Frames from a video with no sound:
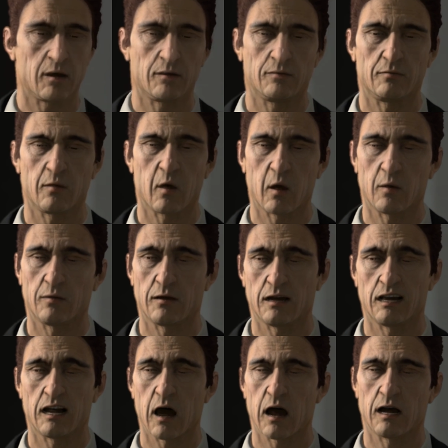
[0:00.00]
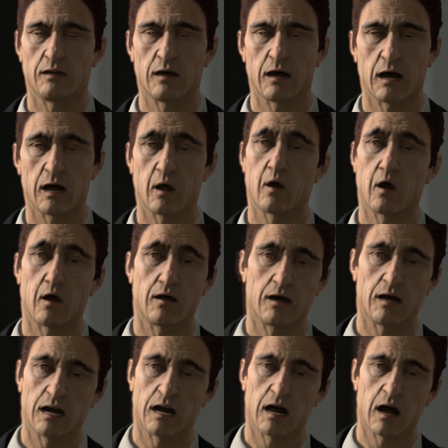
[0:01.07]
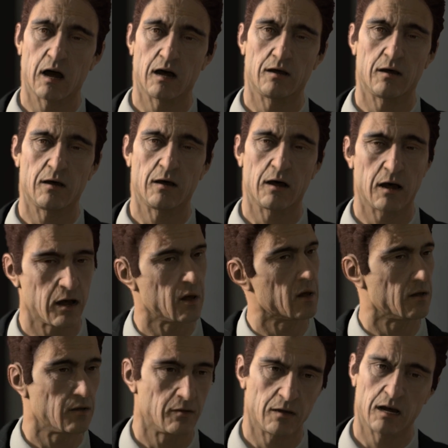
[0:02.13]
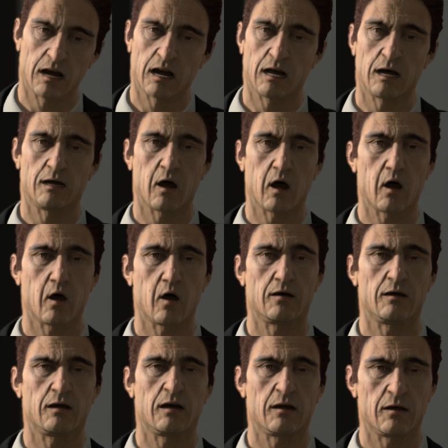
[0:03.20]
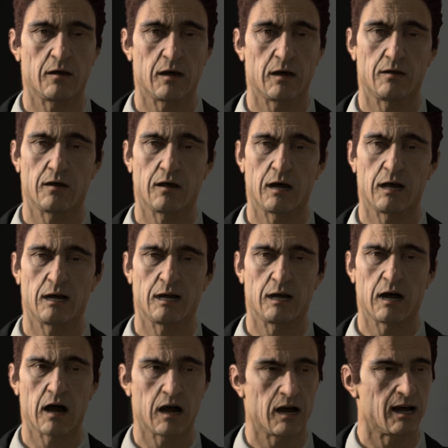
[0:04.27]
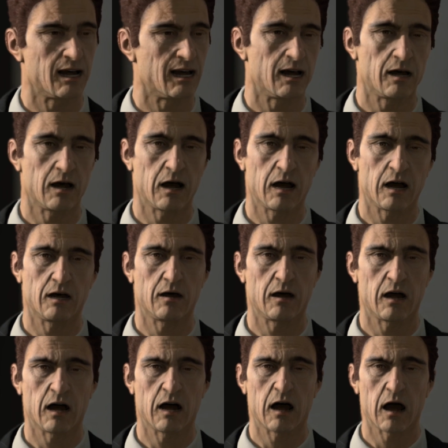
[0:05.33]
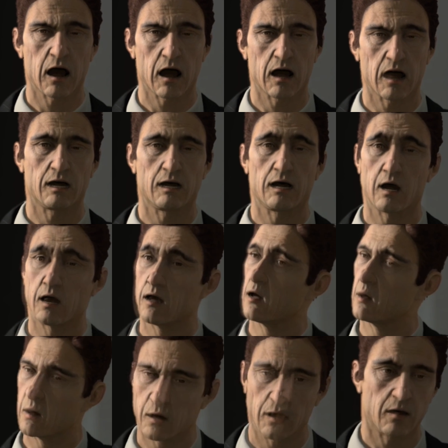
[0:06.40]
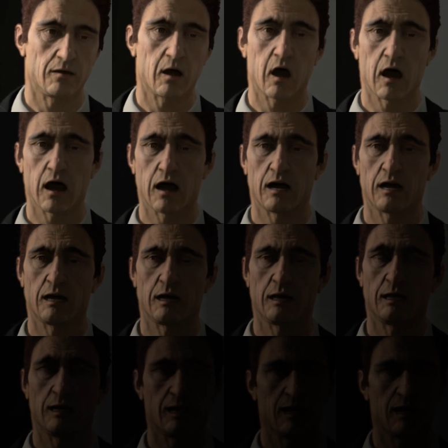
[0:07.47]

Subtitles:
Oh, well, he's gone. Well, ladies and gentlemen, we'll see you tomorrow in the SpeedyCompletes 6-Man Elimination Challenge. Goodbye.